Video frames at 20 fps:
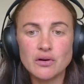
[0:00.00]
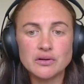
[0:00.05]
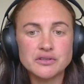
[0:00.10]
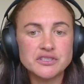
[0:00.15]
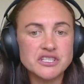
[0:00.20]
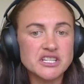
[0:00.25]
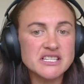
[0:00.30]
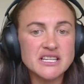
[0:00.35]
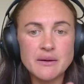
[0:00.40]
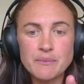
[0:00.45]

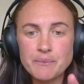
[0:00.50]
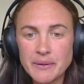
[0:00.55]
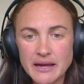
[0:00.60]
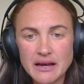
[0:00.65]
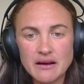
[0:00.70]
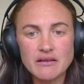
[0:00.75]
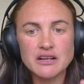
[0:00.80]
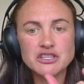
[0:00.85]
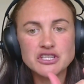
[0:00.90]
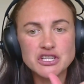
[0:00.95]
Just
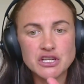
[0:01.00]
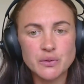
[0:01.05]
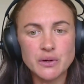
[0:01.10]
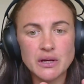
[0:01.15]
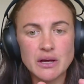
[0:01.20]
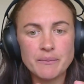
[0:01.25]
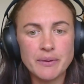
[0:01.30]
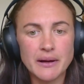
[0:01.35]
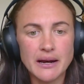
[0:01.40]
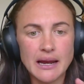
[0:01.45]
comparing
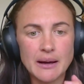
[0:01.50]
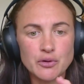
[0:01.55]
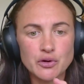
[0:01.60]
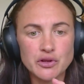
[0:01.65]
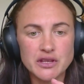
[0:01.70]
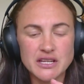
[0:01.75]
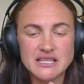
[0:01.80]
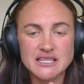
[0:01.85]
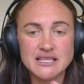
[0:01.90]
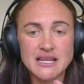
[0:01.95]
Tui and Palamo,
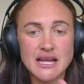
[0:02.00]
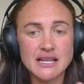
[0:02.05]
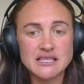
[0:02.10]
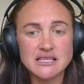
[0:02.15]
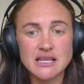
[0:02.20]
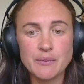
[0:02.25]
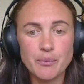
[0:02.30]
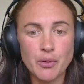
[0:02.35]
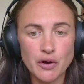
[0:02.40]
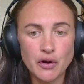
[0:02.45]
their stats,
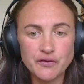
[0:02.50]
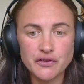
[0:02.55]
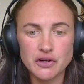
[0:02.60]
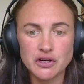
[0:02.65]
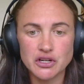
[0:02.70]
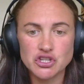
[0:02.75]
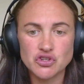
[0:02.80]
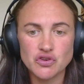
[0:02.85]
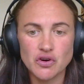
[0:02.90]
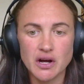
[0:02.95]
they both
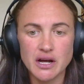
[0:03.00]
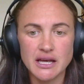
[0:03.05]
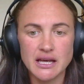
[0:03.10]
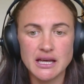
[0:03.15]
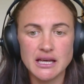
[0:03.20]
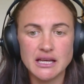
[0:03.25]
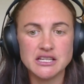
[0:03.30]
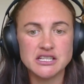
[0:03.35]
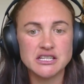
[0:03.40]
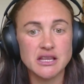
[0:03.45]
got a try
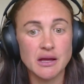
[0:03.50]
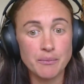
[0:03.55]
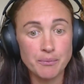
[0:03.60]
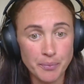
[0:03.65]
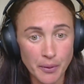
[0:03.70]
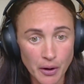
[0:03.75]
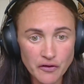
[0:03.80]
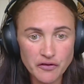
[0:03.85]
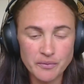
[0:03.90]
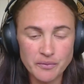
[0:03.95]
each. They
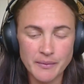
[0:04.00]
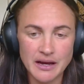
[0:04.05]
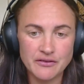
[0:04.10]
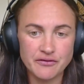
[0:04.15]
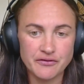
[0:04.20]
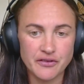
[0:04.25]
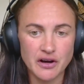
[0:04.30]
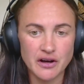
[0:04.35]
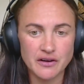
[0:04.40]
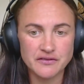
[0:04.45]
both
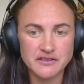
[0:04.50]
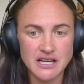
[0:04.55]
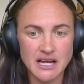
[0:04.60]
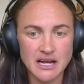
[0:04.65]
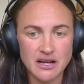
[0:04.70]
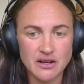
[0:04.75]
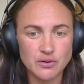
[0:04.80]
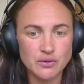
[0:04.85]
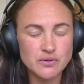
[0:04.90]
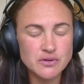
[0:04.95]
made 5
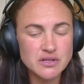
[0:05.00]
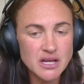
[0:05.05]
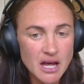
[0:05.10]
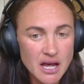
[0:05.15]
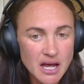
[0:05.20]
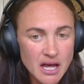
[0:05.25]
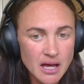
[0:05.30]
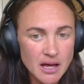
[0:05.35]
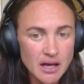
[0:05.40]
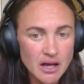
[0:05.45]
tackles.
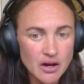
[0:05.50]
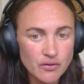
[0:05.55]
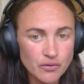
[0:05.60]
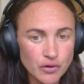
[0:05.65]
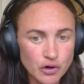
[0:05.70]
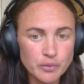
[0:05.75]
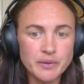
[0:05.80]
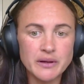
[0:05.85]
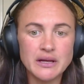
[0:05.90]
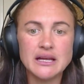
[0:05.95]

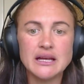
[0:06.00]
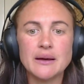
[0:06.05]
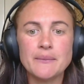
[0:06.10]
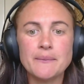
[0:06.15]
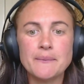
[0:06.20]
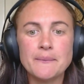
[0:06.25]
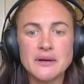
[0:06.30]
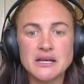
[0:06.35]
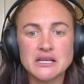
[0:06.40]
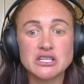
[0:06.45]
Ruby
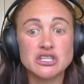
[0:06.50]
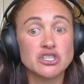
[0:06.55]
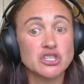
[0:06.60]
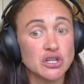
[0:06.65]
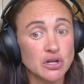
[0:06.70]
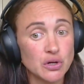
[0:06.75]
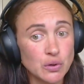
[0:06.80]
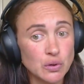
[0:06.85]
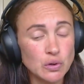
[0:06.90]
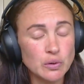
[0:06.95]
missed
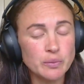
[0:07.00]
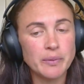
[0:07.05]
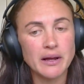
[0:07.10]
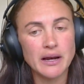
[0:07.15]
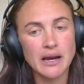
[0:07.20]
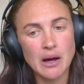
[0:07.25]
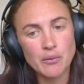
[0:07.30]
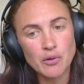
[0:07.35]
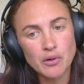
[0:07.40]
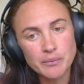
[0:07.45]
2,
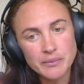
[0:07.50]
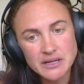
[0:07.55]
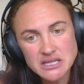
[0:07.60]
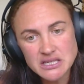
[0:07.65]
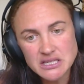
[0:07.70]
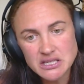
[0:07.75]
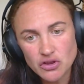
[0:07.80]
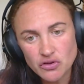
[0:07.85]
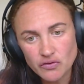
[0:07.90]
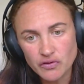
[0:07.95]
Palamo
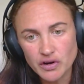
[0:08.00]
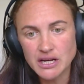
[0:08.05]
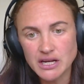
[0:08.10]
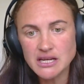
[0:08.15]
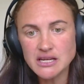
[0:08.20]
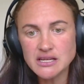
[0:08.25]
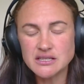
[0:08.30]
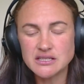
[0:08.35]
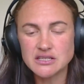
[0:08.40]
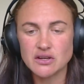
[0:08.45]
missed
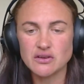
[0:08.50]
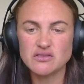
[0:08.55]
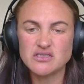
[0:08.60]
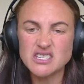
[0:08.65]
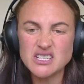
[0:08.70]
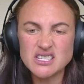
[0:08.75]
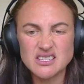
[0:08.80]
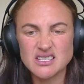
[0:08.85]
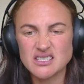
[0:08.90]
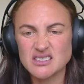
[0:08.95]
3, so
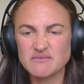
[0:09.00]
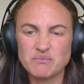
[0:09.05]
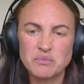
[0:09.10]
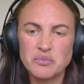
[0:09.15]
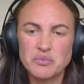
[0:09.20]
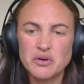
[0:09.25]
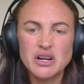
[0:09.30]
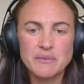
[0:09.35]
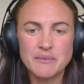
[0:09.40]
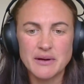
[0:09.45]
just as
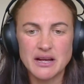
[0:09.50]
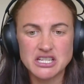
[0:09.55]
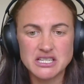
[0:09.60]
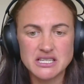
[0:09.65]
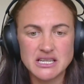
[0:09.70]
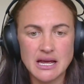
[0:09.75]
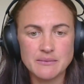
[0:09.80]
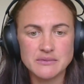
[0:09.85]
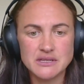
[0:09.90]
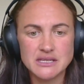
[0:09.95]
pretty much
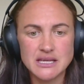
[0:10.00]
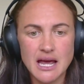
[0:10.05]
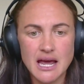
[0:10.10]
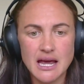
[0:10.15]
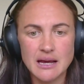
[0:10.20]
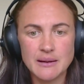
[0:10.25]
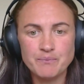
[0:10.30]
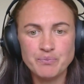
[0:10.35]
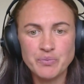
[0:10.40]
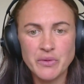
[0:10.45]

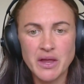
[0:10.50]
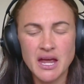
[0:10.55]
same.